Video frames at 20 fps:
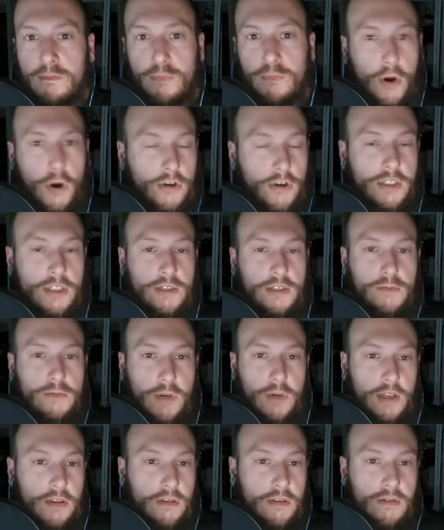person
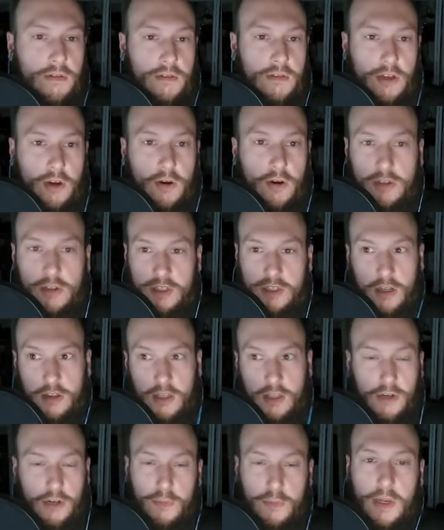with you know a
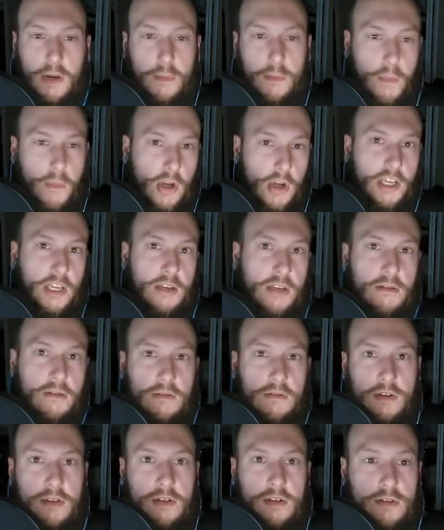little bit of money
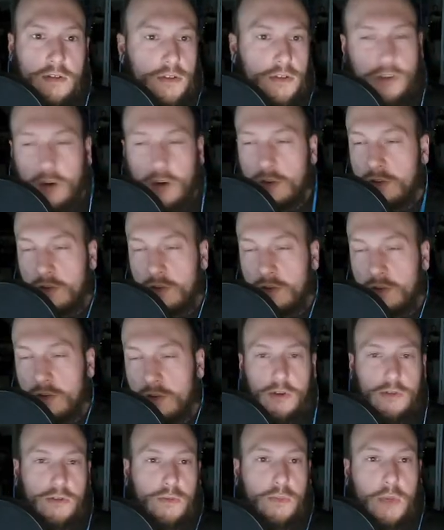to start their own
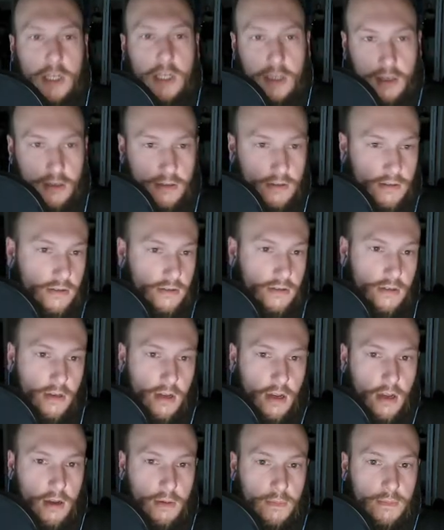social media.
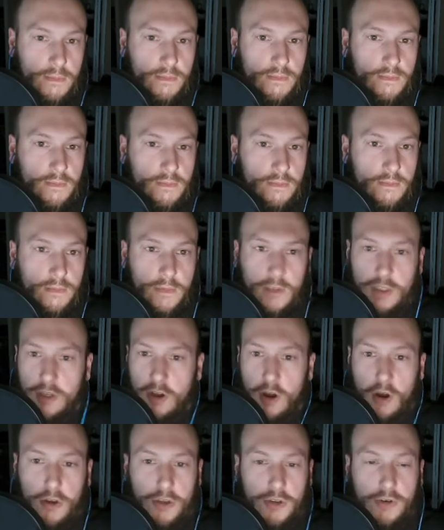Um,
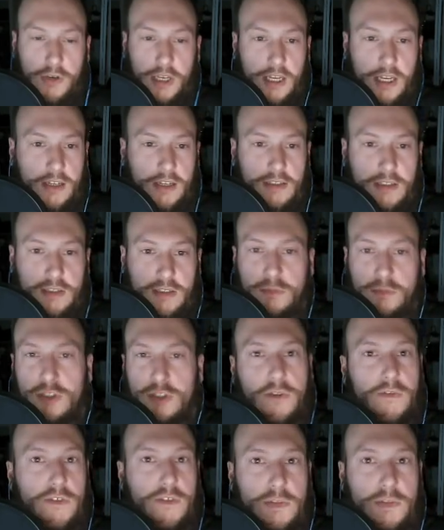all you need is some
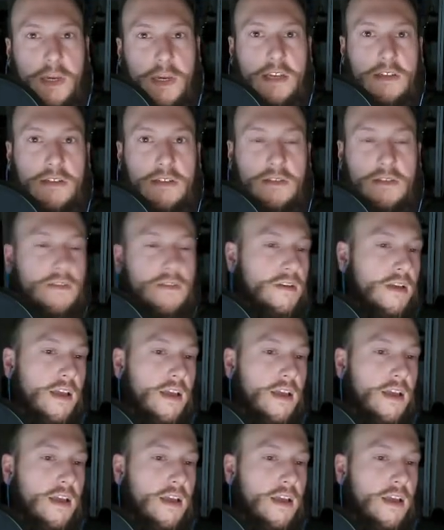server space,